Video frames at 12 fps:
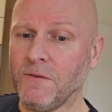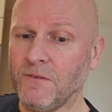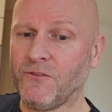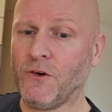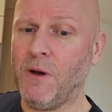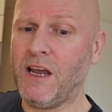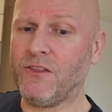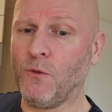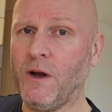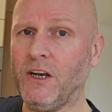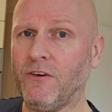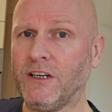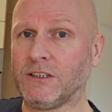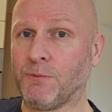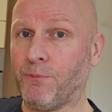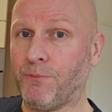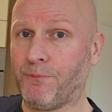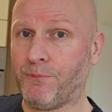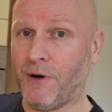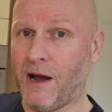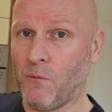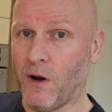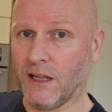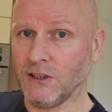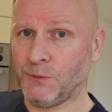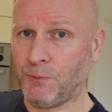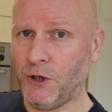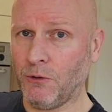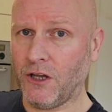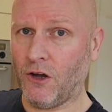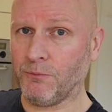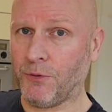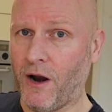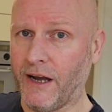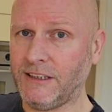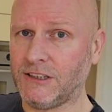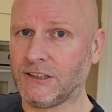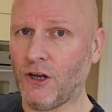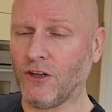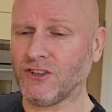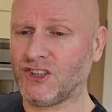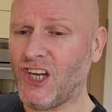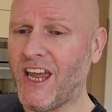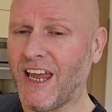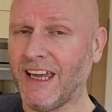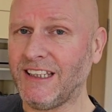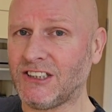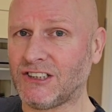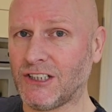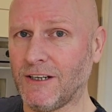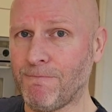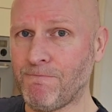for me, the winner is Bramwell's, purely on price. On taste,